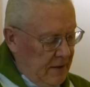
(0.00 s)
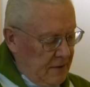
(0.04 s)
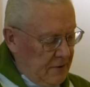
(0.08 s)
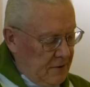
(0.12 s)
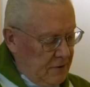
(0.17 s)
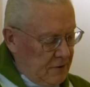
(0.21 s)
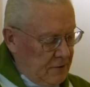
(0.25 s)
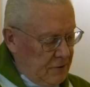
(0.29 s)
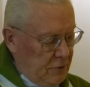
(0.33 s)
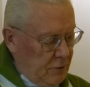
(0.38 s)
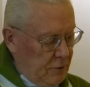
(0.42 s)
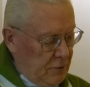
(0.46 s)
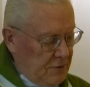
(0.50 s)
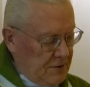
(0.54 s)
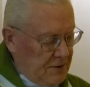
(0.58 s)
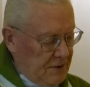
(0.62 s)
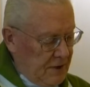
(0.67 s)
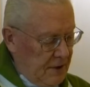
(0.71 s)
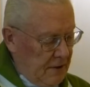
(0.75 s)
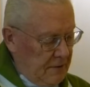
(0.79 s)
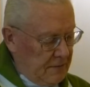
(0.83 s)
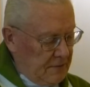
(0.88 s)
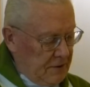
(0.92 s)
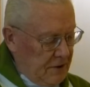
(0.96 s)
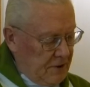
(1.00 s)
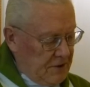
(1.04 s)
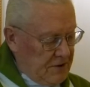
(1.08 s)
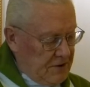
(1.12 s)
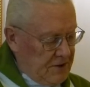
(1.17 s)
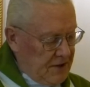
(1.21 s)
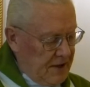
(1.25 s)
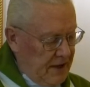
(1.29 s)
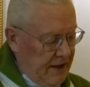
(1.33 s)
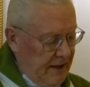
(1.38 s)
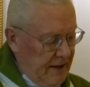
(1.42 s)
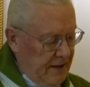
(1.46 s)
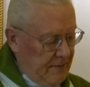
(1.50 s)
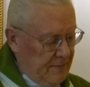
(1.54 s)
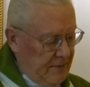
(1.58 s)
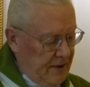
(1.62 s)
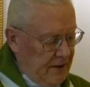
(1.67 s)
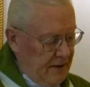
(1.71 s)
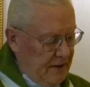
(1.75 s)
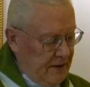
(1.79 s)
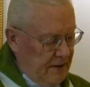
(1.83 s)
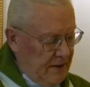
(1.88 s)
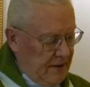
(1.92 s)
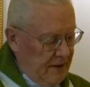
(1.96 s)
The two scoundrels came
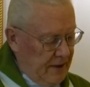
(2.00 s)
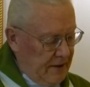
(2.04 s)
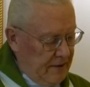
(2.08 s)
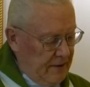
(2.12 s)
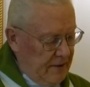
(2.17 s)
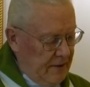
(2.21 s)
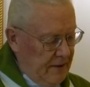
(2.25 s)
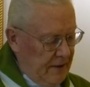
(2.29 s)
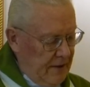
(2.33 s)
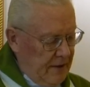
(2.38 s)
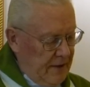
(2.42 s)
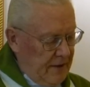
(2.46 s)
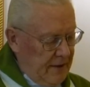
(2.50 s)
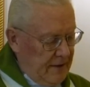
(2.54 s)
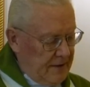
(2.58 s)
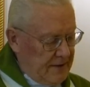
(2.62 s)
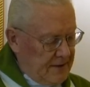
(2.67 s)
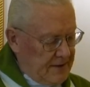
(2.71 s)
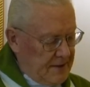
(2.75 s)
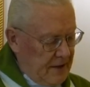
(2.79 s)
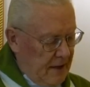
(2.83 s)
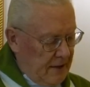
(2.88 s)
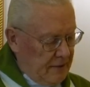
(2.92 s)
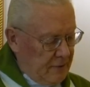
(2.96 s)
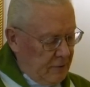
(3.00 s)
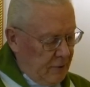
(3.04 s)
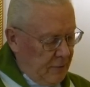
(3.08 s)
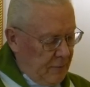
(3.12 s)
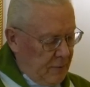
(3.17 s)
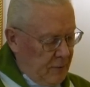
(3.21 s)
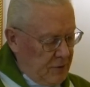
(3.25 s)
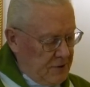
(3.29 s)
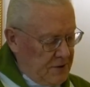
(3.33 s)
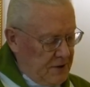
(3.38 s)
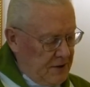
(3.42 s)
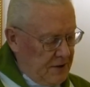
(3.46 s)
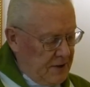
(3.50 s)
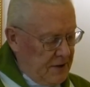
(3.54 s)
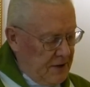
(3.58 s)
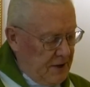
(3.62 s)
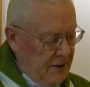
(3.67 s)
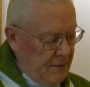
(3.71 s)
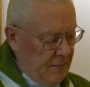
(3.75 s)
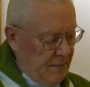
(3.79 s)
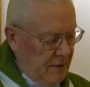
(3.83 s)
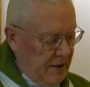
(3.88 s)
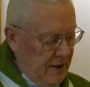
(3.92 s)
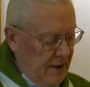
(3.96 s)
in and sat opposite
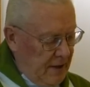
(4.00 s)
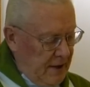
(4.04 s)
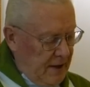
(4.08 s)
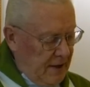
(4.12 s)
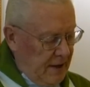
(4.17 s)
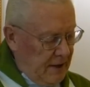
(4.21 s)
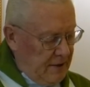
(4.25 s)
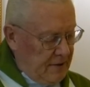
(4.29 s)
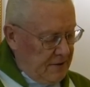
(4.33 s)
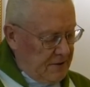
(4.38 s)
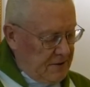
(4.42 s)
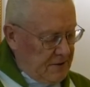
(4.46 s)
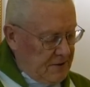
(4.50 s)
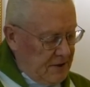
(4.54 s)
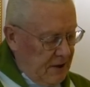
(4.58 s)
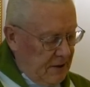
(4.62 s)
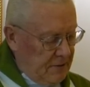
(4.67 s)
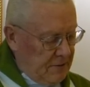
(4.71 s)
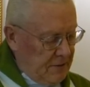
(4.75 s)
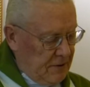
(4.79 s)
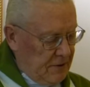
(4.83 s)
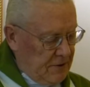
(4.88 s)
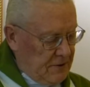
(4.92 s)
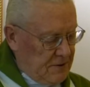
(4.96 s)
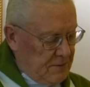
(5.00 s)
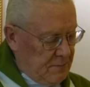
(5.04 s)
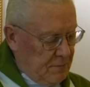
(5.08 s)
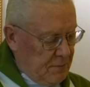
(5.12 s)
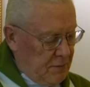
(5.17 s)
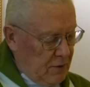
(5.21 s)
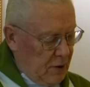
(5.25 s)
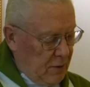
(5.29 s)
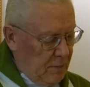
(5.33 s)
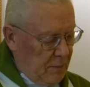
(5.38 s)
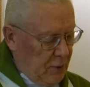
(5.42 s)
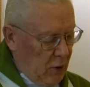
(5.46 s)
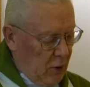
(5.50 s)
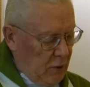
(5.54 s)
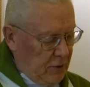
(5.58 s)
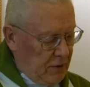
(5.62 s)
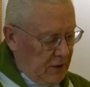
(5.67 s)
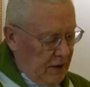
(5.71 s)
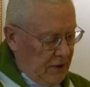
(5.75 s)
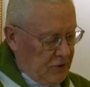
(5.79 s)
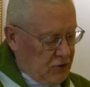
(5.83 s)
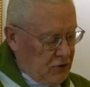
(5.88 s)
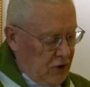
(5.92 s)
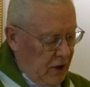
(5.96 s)
him, and the scoundrels
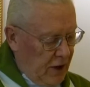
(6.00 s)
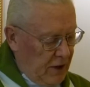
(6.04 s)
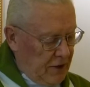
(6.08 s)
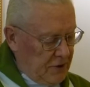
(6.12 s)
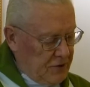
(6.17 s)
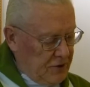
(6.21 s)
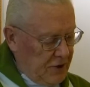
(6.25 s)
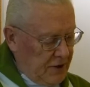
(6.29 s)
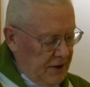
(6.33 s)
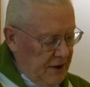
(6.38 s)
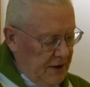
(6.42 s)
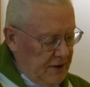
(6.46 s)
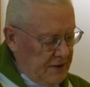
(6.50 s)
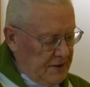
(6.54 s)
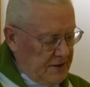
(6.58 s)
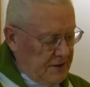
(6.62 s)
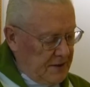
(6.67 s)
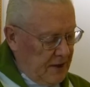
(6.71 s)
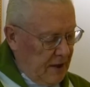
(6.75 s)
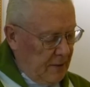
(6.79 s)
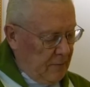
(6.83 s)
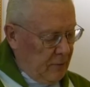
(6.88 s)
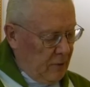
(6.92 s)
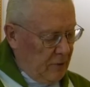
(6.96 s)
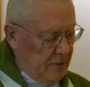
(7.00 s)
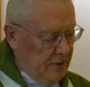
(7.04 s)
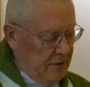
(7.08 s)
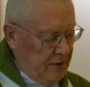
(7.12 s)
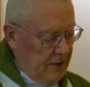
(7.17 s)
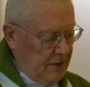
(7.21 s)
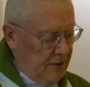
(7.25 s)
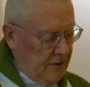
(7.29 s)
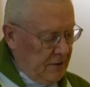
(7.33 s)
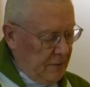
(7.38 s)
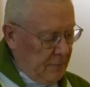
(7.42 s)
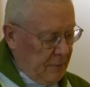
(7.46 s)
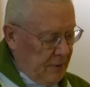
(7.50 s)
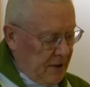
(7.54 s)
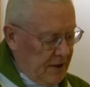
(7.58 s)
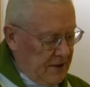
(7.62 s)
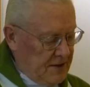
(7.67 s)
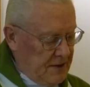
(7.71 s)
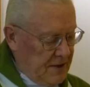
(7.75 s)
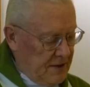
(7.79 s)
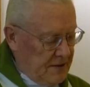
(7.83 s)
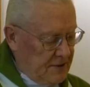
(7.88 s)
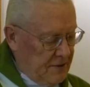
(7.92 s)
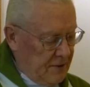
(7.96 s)
brought a charge against Naboth in the
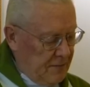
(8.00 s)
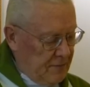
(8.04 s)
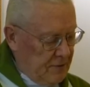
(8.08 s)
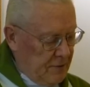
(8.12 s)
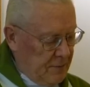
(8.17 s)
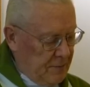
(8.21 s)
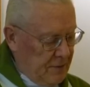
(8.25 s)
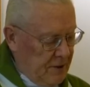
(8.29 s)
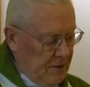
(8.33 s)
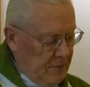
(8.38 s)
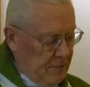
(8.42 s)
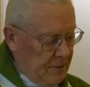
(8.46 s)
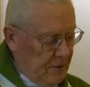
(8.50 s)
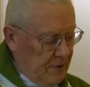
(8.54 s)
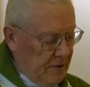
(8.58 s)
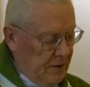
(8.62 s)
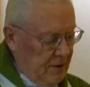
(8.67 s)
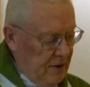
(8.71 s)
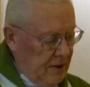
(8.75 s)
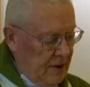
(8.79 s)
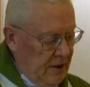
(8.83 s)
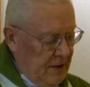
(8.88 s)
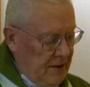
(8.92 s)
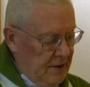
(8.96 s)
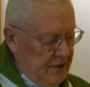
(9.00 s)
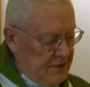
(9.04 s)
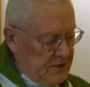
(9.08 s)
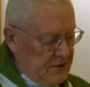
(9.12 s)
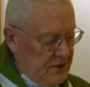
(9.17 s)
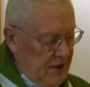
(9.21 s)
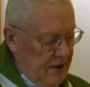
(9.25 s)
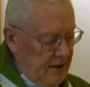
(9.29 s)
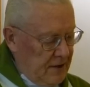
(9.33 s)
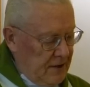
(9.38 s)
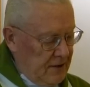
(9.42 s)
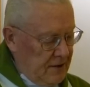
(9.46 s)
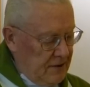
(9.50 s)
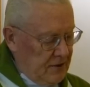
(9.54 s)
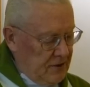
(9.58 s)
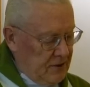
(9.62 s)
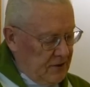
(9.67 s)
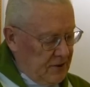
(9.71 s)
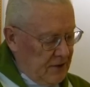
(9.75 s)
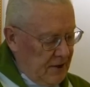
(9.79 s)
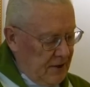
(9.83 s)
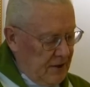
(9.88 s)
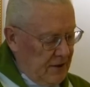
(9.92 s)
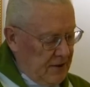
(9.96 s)
presence of the people, saying,
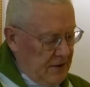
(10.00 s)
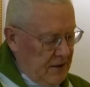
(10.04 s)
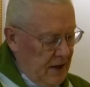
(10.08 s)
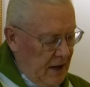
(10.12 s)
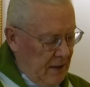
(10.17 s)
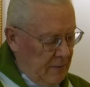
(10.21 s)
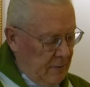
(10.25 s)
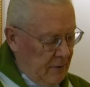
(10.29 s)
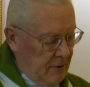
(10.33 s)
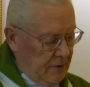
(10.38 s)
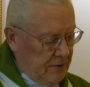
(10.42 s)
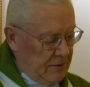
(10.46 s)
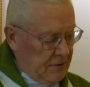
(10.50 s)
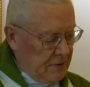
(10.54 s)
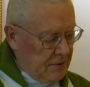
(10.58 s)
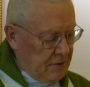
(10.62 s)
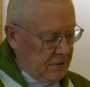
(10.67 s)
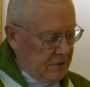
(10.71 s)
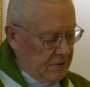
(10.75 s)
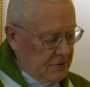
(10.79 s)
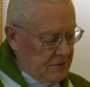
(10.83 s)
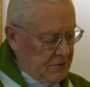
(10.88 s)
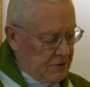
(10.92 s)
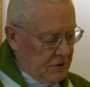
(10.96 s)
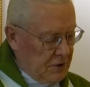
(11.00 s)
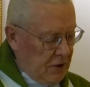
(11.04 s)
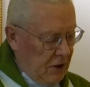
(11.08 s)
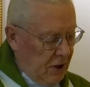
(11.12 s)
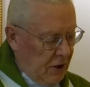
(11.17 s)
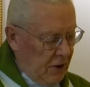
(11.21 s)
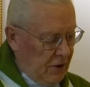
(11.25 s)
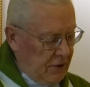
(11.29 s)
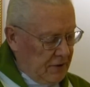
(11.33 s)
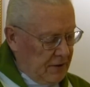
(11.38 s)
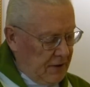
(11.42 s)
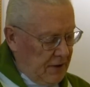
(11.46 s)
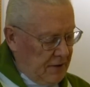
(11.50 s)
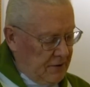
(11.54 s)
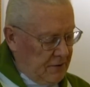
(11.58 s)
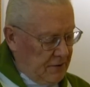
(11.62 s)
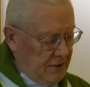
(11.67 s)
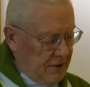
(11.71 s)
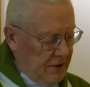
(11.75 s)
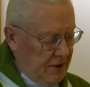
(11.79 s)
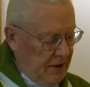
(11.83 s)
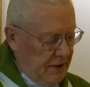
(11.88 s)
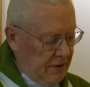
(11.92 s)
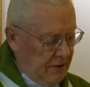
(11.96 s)
"Naboth cursed God and
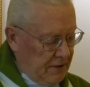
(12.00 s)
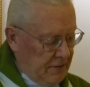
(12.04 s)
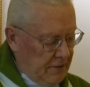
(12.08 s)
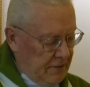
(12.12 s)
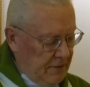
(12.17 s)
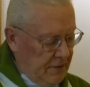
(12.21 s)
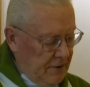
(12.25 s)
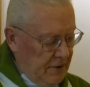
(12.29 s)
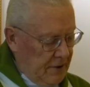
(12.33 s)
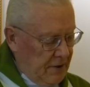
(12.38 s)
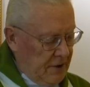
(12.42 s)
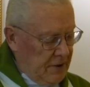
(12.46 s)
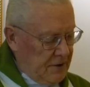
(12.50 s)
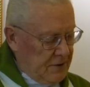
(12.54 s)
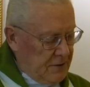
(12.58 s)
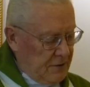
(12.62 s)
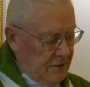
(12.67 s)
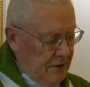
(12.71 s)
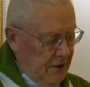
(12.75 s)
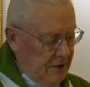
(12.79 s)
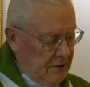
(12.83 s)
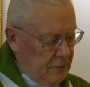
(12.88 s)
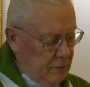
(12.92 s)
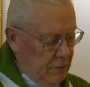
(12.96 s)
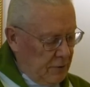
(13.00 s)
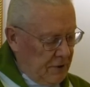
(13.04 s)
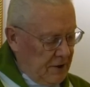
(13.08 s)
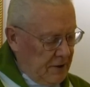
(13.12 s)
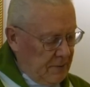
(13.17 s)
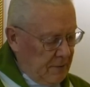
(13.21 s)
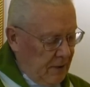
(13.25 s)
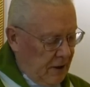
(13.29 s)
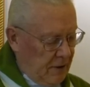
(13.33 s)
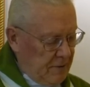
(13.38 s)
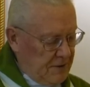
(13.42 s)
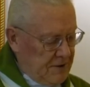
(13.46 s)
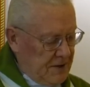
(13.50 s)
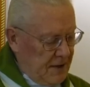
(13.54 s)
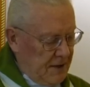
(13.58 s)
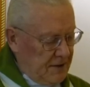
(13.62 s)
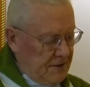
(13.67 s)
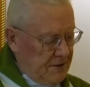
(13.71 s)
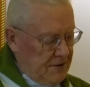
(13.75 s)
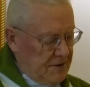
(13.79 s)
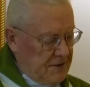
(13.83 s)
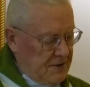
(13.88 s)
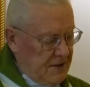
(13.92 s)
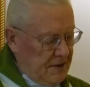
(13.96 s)
the king." So they took him
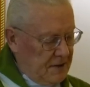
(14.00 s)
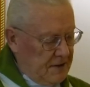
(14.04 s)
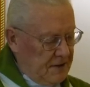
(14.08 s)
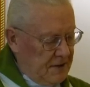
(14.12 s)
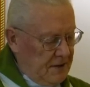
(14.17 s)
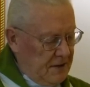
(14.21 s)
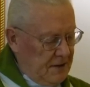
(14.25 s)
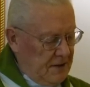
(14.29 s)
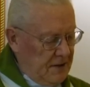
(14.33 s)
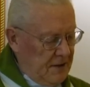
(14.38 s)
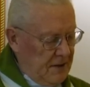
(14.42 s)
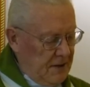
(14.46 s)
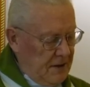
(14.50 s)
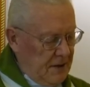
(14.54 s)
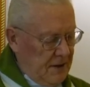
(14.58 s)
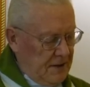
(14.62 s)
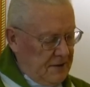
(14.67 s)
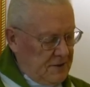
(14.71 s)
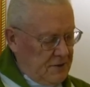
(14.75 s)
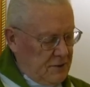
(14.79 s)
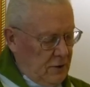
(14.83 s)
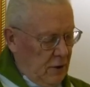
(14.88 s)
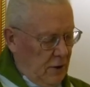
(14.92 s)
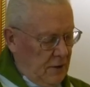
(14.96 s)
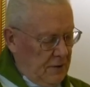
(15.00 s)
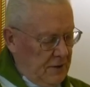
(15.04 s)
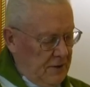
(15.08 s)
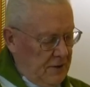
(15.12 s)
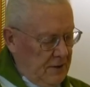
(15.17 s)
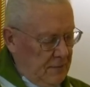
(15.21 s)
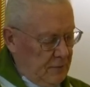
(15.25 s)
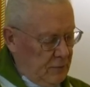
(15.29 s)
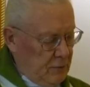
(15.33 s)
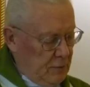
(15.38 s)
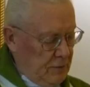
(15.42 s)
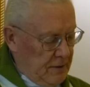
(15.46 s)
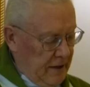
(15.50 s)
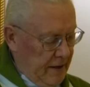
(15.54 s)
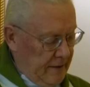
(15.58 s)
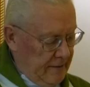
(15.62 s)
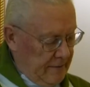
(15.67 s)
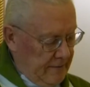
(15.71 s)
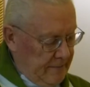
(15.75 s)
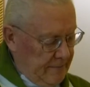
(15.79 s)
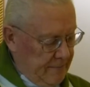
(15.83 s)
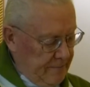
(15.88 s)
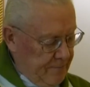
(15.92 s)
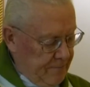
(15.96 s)
outside the city and stoned him to
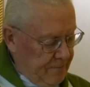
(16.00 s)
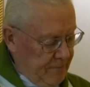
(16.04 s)
death.